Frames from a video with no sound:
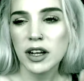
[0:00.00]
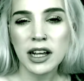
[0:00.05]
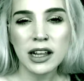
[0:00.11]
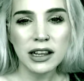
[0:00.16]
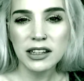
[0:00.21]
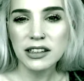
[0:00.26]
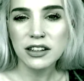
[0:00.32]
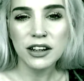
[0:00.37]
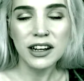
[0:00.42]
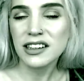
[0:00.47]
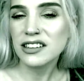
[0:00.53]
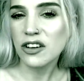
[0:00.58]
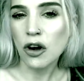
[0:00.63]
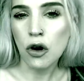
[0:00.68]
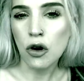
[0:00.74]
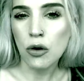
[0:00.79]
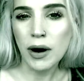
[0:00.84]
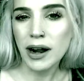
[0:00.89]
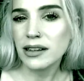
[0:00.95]
glitter is
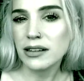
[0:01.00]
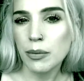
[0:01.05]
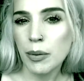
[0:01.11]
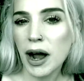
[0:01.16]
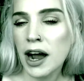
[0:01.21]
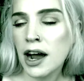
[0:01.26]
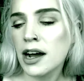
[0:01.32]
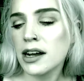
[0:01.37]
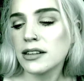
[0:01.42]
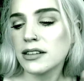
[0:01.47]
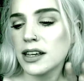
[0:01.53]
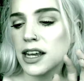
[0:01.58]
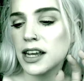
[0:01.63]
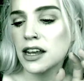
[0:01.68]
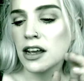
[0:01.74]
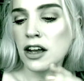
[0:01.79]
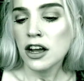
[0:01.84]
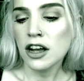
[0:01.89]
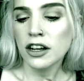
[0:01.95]
always a
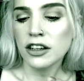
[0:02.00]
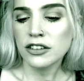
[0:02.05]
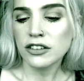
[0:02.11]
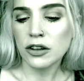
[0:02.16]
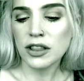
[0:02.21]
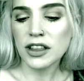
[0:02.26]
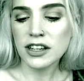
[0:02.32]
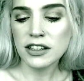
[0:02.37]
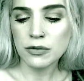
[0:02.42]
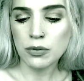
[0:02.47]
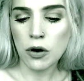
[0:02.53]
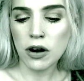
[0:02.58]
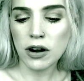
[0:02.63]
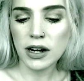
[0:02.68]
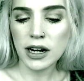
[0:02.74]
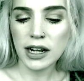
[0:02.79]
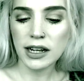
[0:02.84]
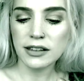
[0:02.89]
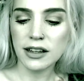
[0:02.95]
party. So this
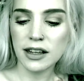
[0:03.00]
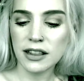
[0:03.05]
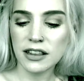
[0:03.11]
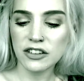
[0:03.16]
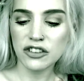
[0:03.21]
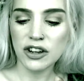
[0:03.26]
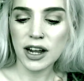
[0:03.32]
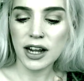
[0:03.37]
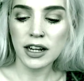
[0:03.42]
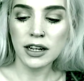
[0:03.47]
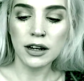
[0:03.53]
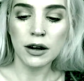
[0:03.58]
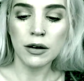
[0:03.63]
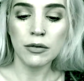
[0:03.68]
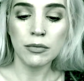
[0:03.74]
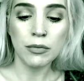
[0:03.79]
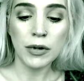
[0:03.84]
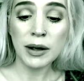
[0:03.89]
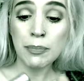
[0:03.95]
one is in the shade
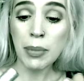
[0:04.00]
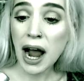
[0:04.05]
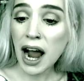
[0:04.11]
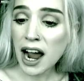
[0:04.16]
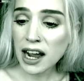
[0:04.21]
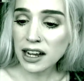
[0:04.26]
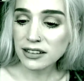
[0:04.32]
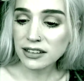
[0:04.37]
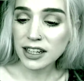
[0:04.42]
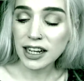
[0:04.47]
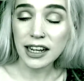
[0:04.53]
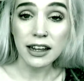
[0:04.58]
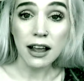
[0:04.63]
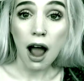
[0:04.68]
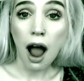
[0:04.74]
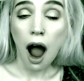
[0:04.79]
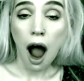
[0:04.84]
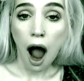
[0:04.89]
a party.